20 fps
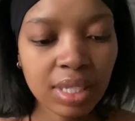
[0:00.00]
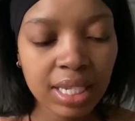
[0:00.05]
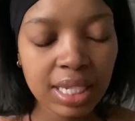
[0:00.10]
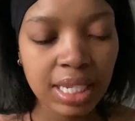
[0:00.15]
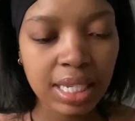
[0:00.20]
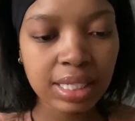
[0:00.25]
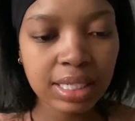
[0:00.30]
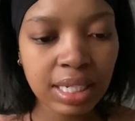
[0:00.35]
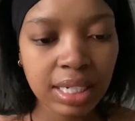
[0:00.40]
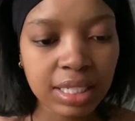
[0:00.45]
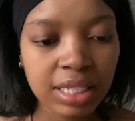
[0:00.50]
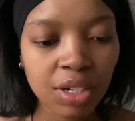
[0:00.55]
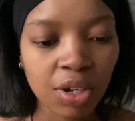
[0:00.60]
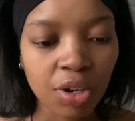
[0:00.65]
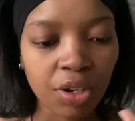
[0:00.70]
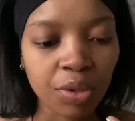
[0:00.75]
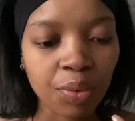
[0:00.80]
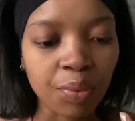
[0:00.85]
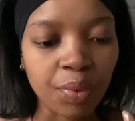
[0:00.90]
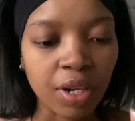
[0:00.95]
yes, later
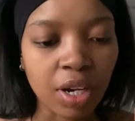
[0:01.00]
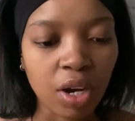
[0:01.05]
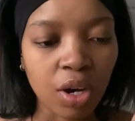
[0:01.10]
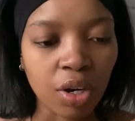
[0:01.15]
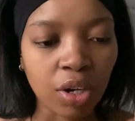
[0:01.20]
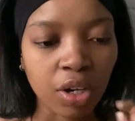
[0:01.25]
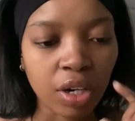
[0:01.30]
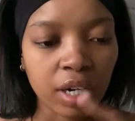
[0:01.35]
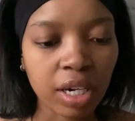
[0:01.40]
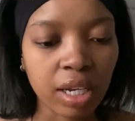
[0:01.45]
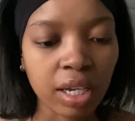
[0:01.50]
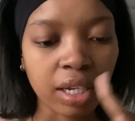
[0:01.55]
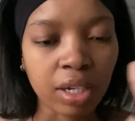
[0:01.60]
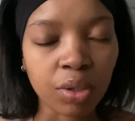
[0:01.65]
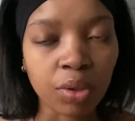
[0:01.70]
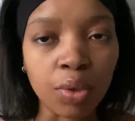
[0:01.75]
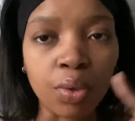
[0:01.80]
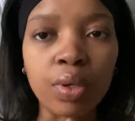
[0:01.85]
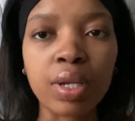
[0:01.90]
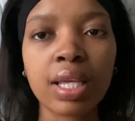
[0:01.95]
on we are gonna
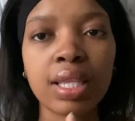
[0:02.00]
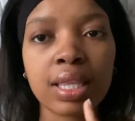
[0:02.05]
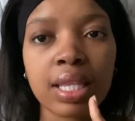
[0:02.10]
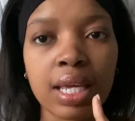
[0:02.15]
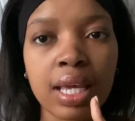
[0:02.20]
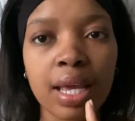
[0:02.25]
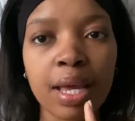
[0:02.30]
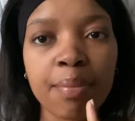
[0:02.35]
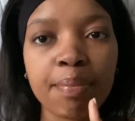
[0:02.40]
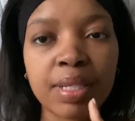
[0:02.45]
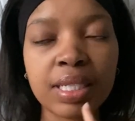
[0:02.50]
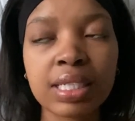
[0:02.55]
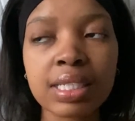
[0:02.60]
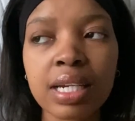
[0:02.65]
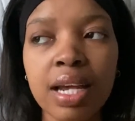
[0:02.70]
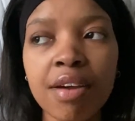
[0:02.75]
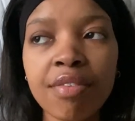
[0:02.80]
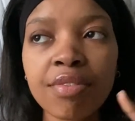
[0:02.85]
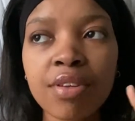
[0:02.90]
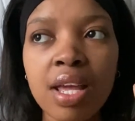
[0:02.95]
go get the cap and
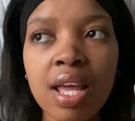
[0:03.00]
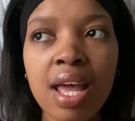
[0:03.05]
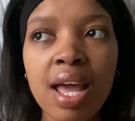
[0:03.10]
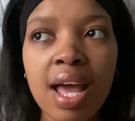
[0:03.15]
stuff.